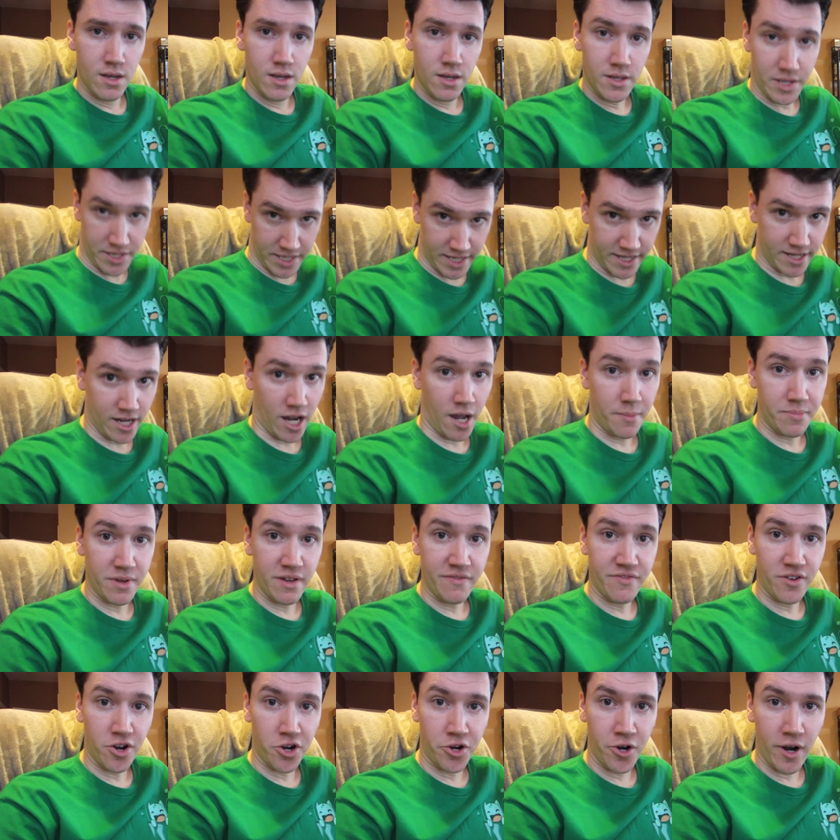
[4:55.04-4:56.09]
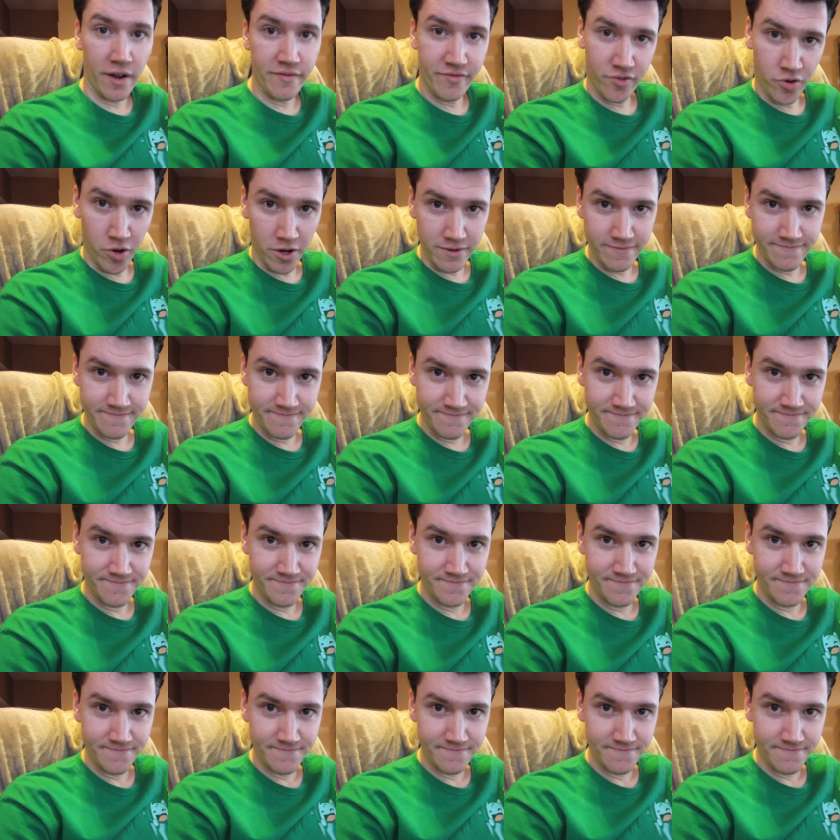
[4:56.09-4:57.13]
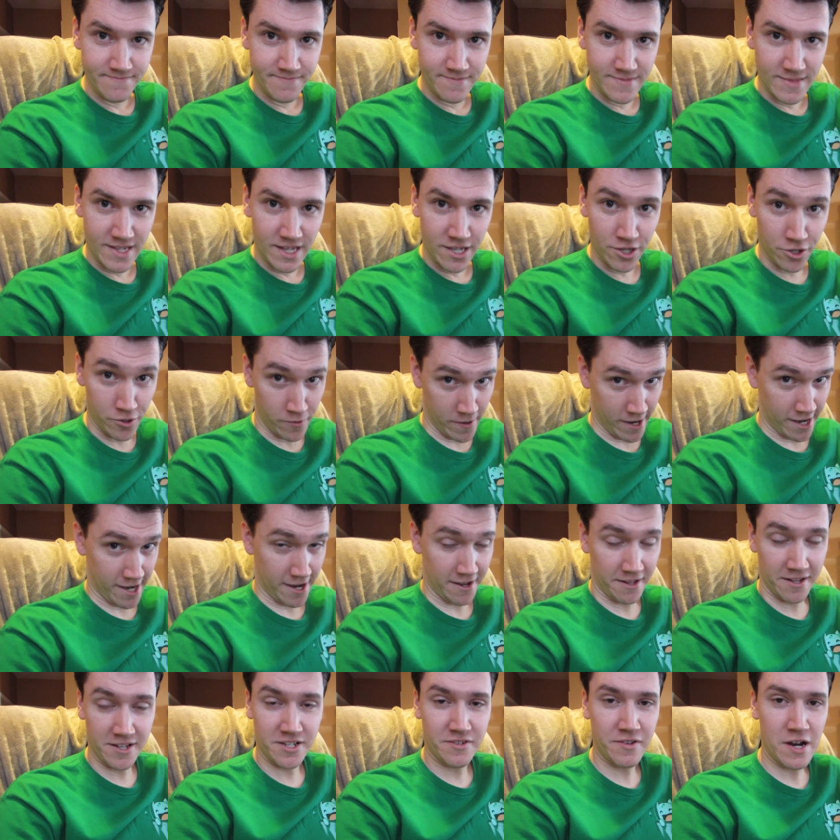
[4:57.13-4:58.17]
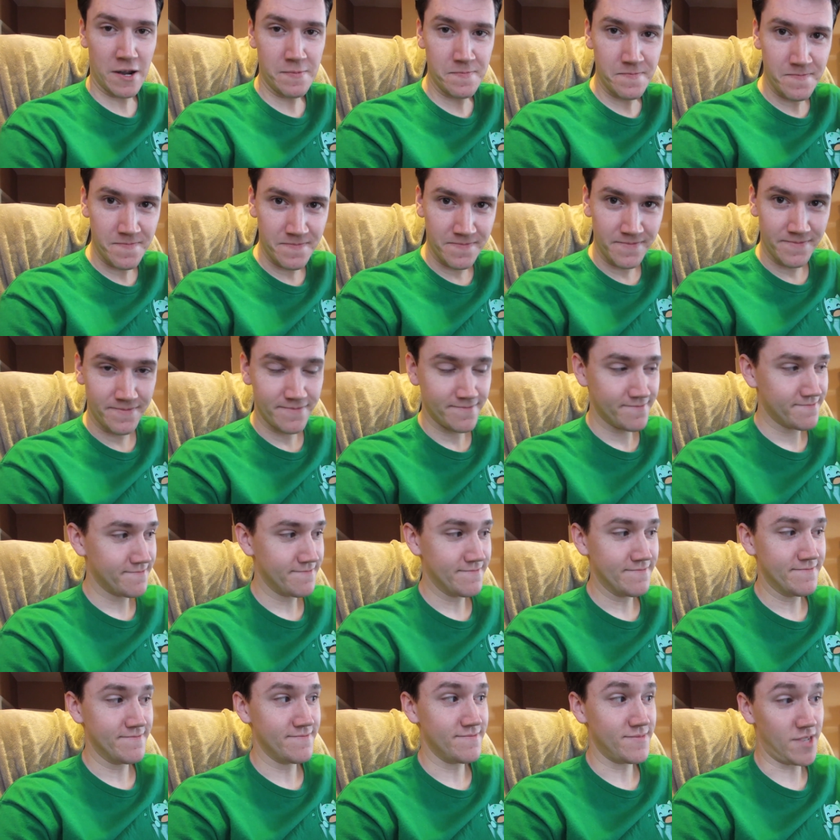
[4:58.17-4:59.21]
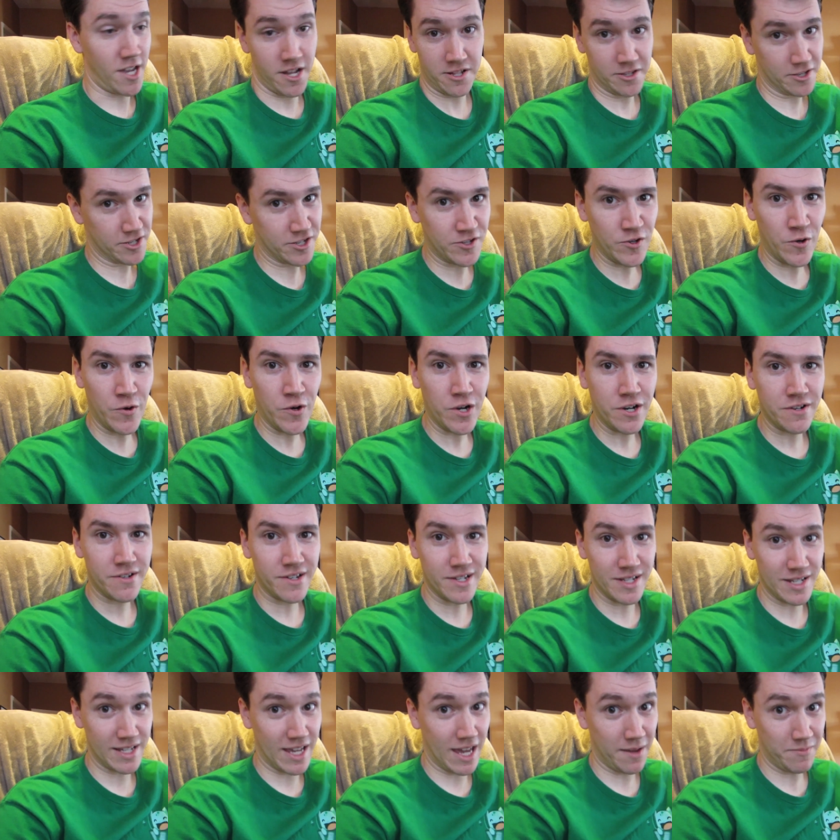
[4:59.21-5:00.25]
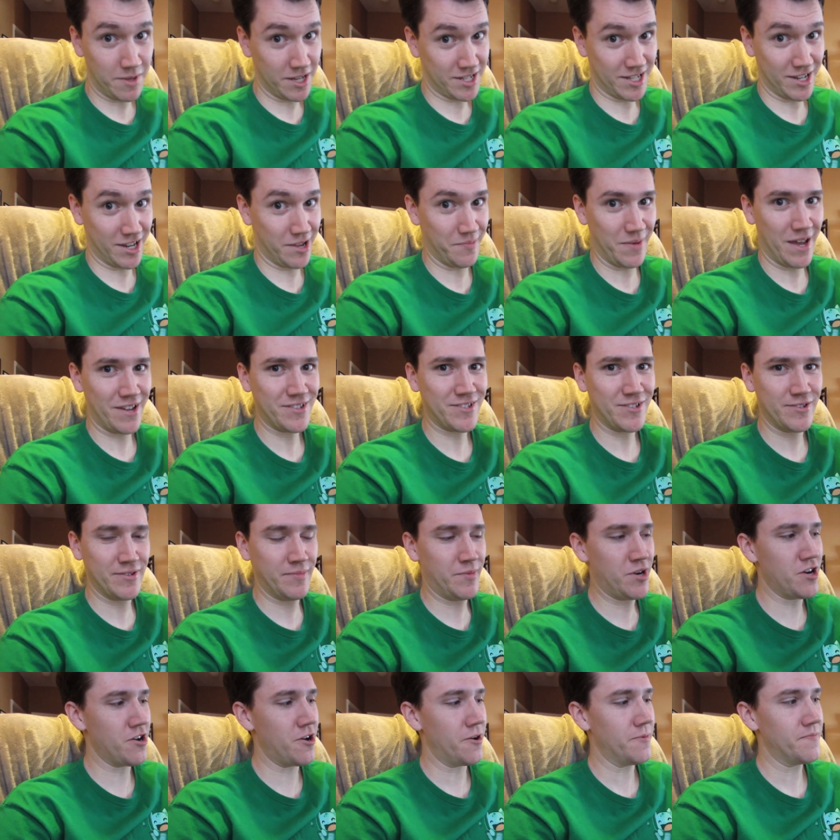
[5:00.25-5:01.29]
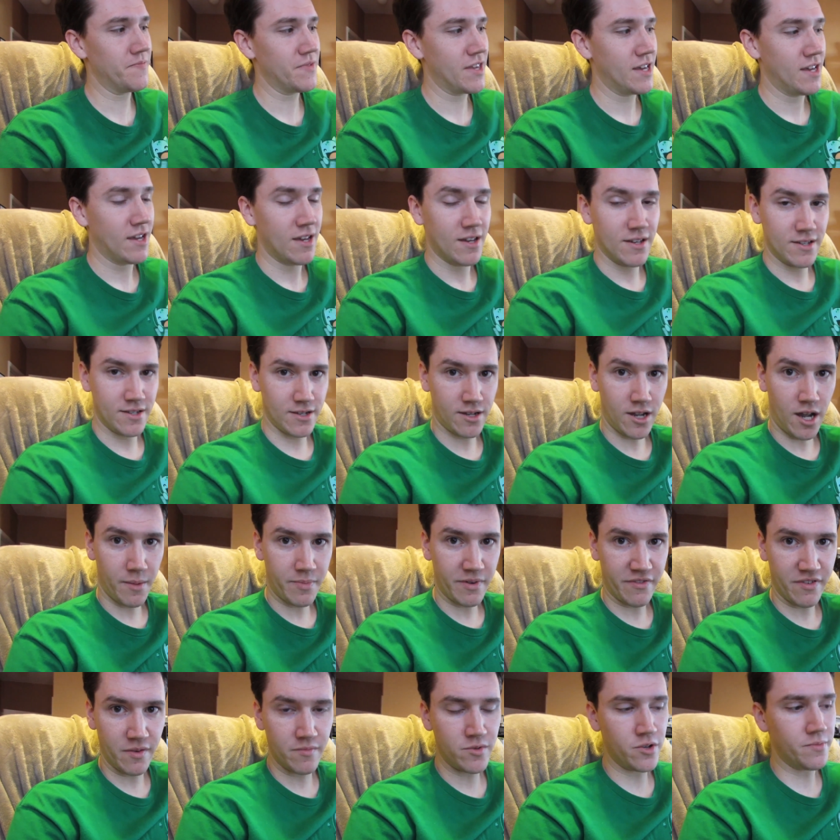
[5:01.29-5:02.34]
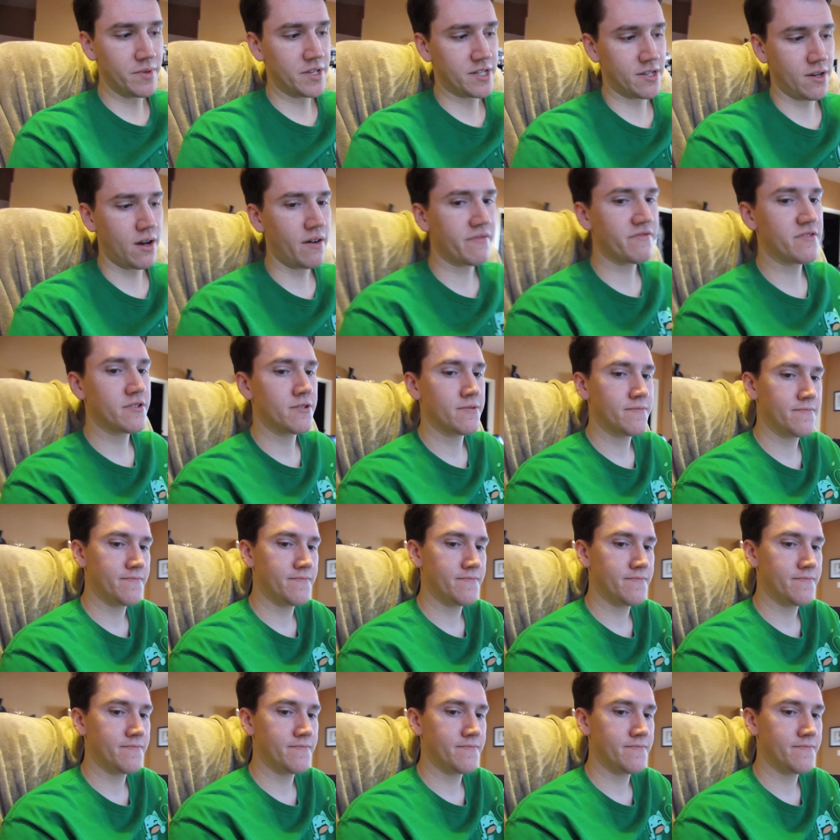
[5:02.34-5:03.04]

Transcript: This is a copy of Far Cry 4. You know where I got this from? Not the store, because the game doesn't come out till tomorrow. It's a copy from Ubisoft.